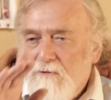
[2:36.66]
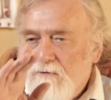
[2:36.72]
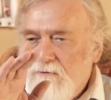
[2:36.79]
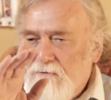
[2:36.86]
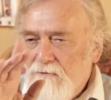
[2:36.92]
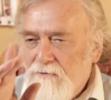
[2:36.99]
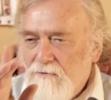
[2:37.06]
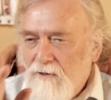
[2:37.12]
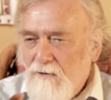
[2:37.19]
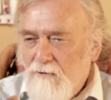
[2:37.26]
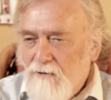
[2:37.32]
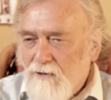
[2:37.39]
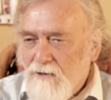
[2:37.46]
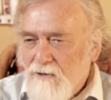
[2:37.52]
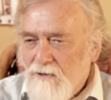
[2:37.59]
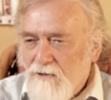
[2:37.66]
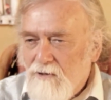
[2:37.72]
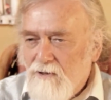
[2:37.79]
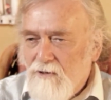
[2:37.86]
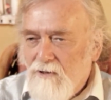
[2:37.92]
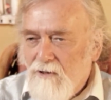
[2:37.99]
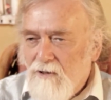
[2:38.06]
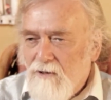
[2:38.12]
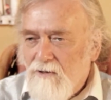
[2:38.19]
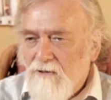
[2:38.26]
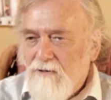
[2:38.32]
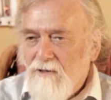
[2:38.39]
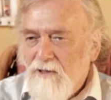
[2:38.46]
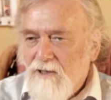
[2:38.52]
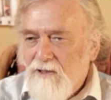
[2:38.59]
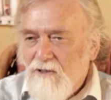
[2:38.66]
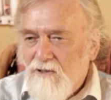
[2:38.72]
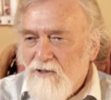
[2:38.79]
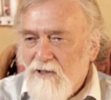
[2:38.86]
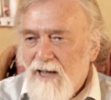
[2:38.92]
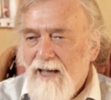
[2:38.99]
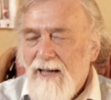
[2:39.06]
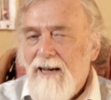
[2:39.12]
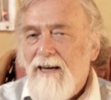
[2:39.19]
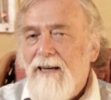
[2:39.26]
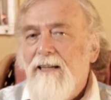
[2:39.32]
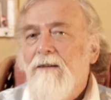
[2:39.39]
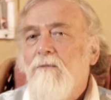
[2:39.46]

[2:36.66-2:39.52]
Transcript: focus on exactly